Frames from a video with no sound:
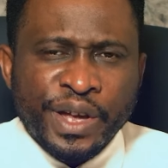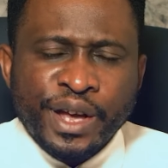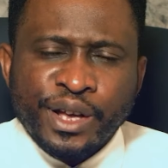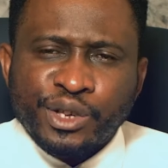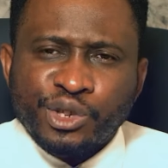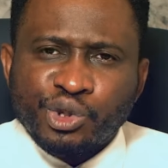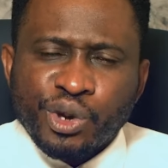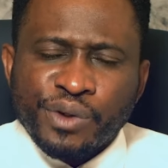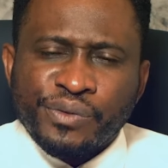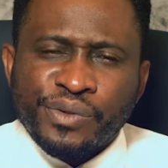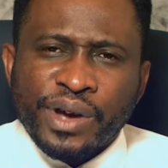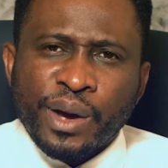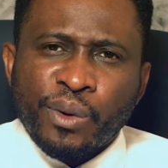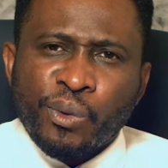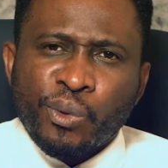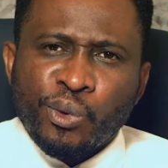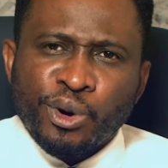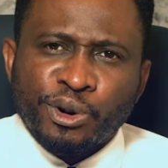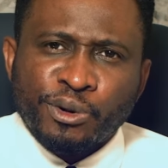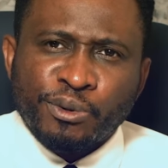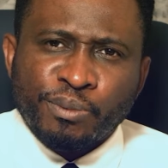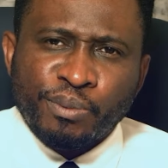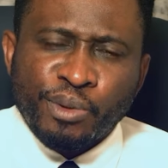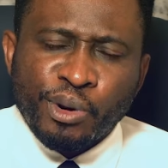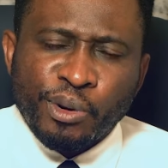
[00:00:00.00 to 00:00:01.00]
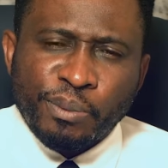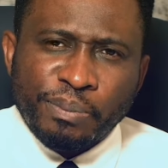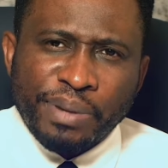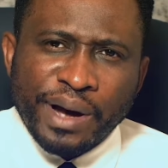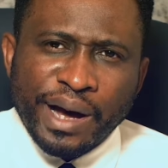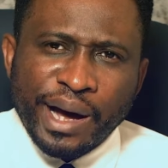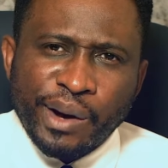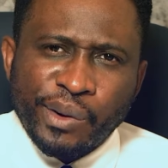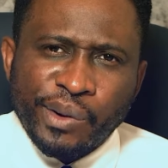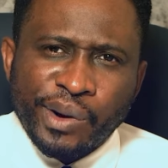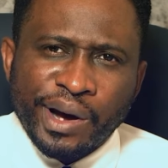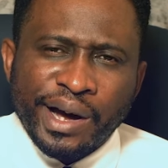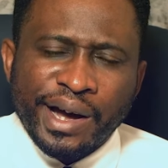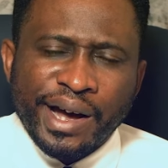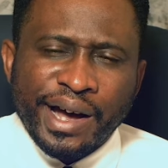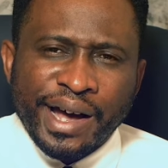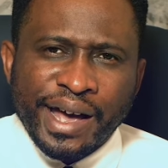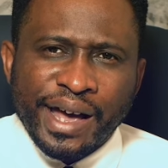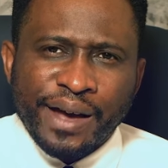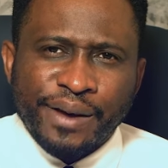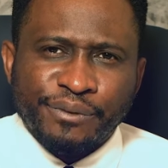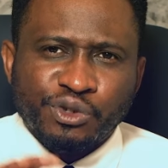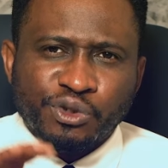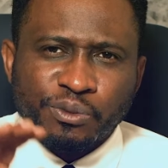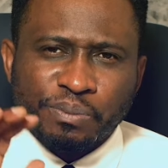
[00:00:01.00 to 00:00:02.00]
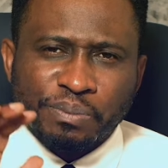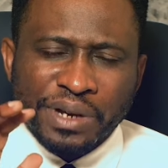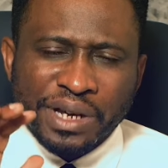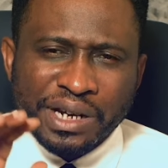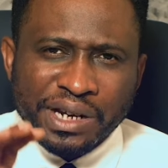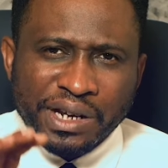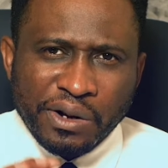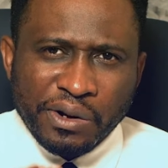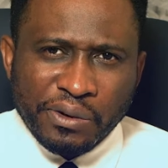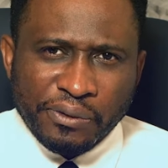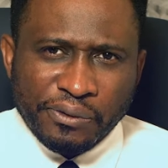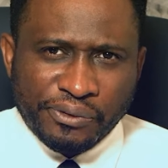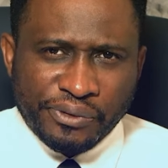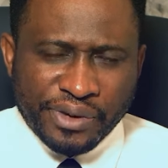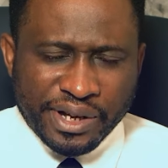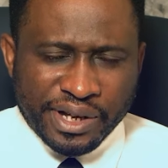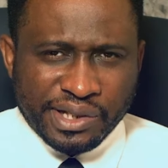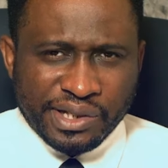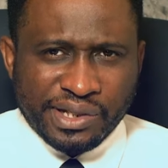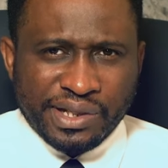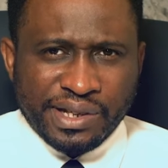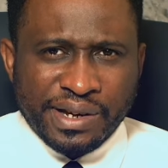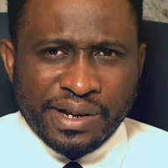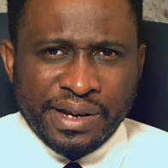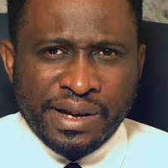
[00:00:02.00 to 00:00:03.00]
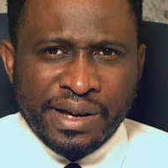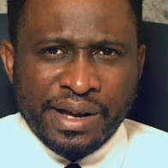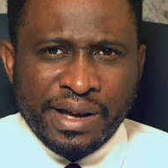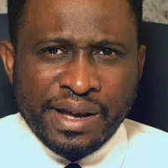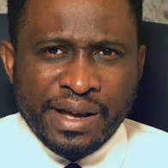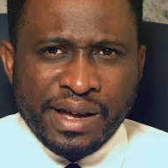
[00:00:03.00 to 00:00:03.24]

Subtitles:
So if I want more power, I have to pedal faster.